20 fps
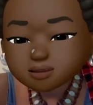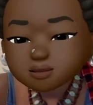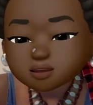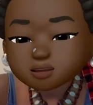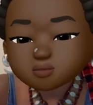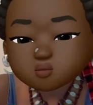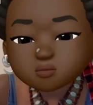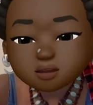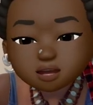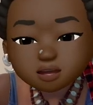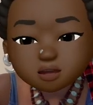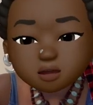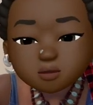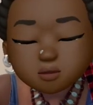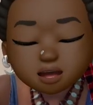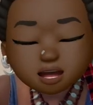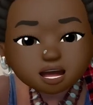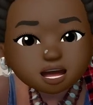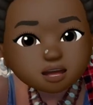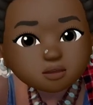we can go
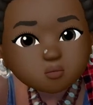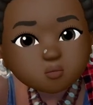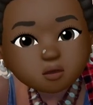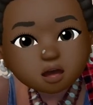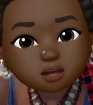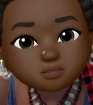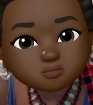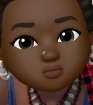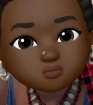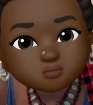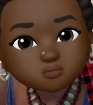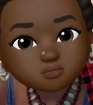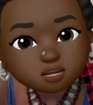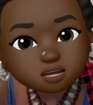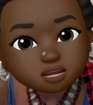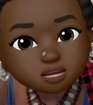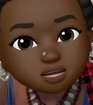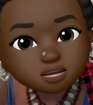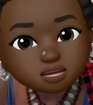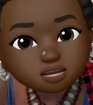ahead and walk through
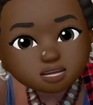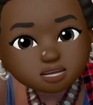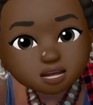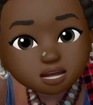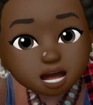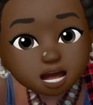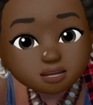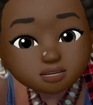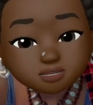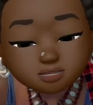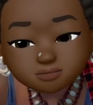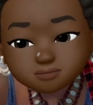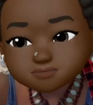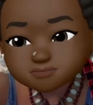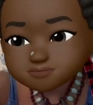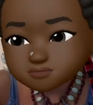this together.